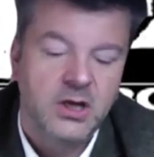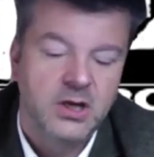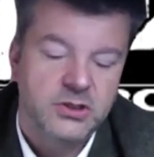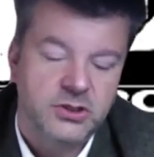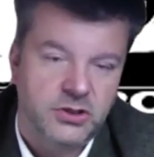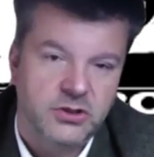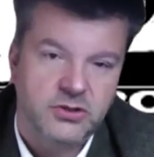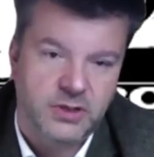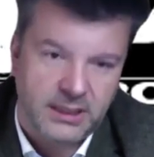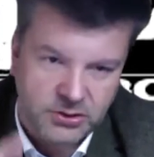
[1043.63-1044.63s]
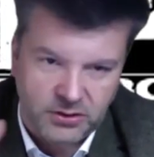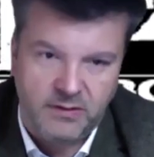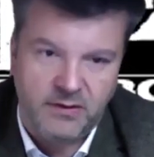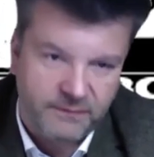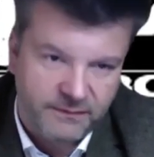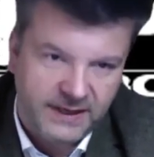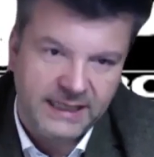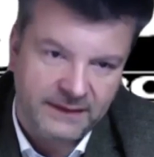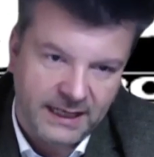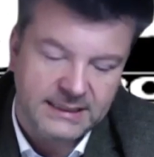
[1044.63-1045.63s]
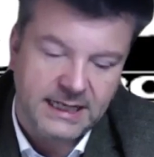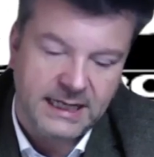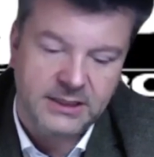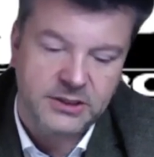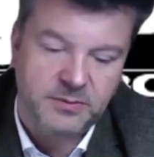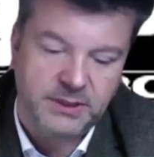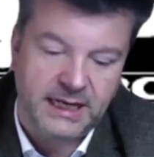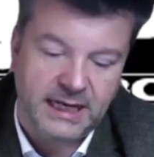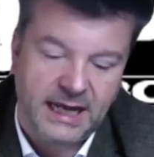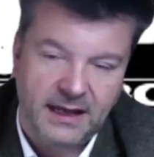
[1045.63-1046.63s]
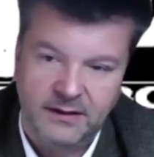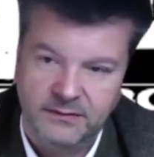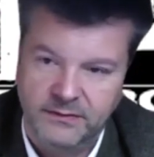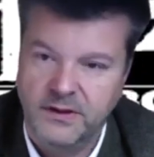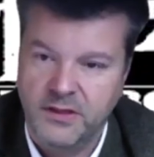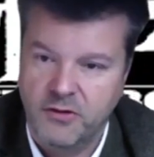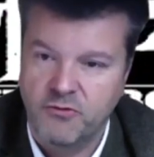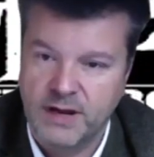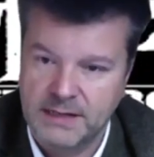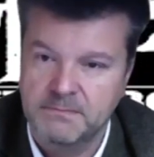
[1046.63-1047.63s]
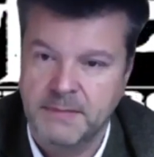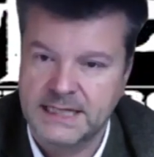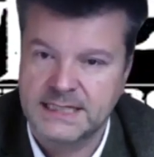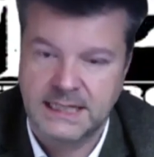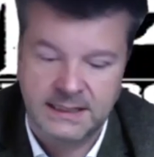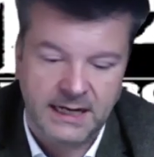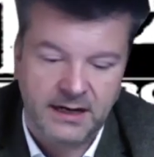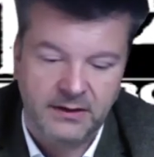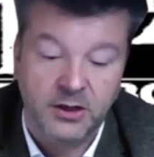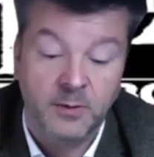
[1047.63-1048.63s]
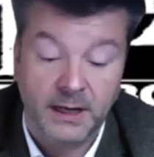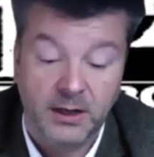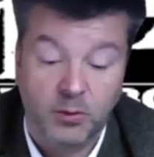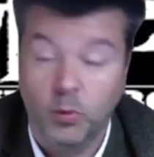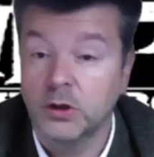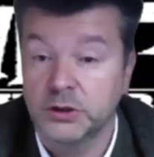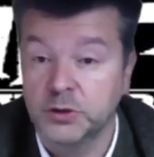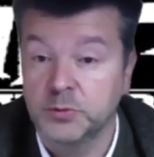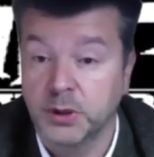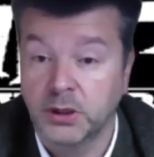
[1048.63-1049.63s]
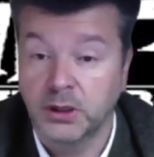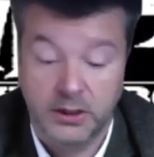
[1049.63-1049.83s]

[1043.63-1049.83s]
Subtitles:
So you're trying to sort of refine that deck as you're playing to have the right mix in there, that no matter what you pull out,